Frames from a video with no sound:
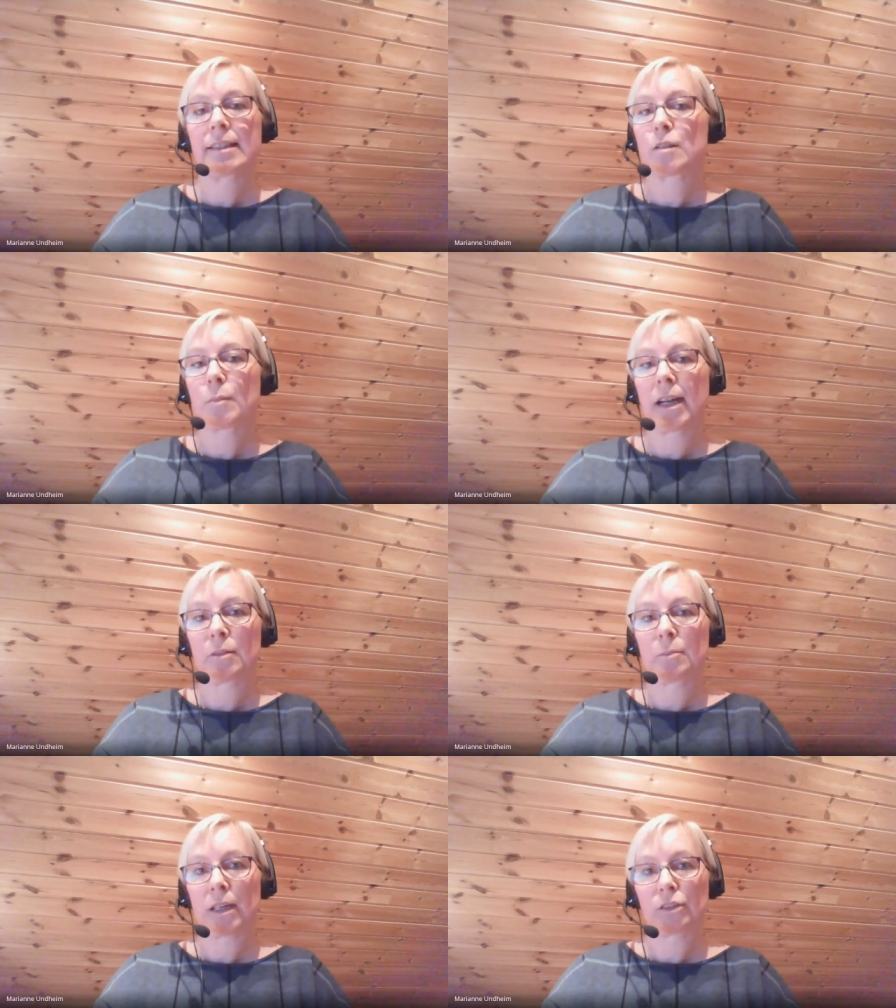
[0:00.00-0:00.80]

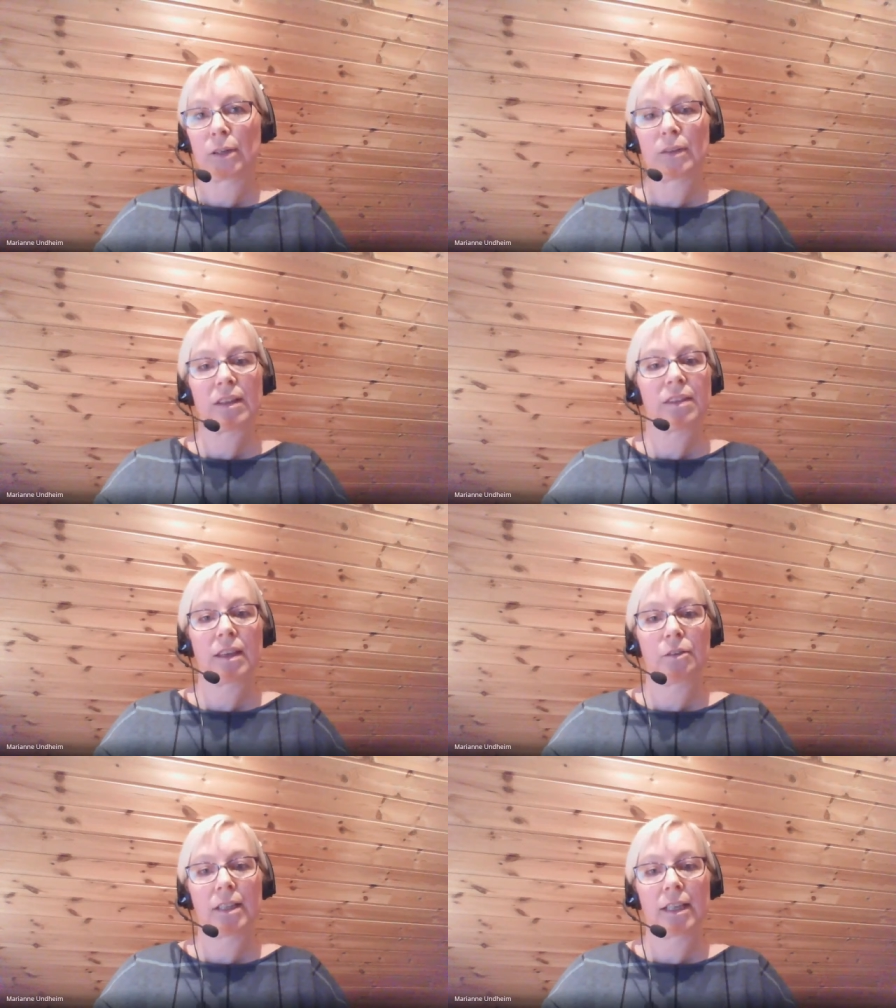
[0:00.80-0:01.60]
inspired by grounded
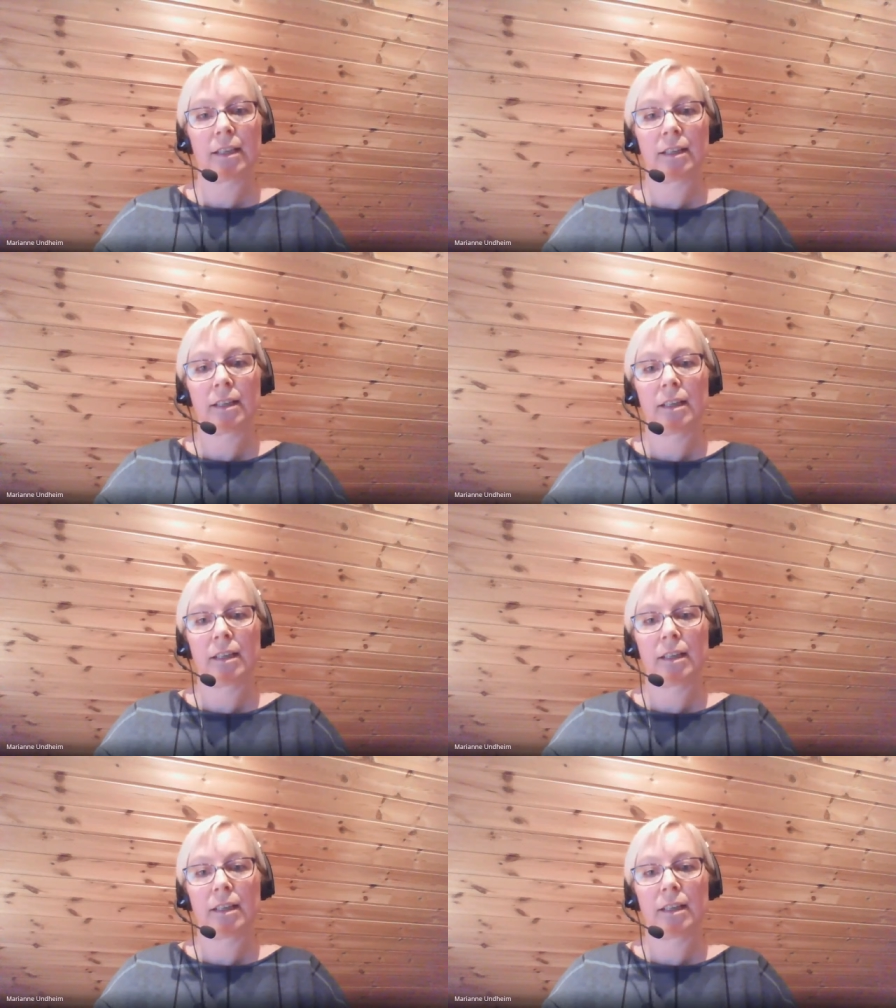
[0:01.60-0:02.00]
theory,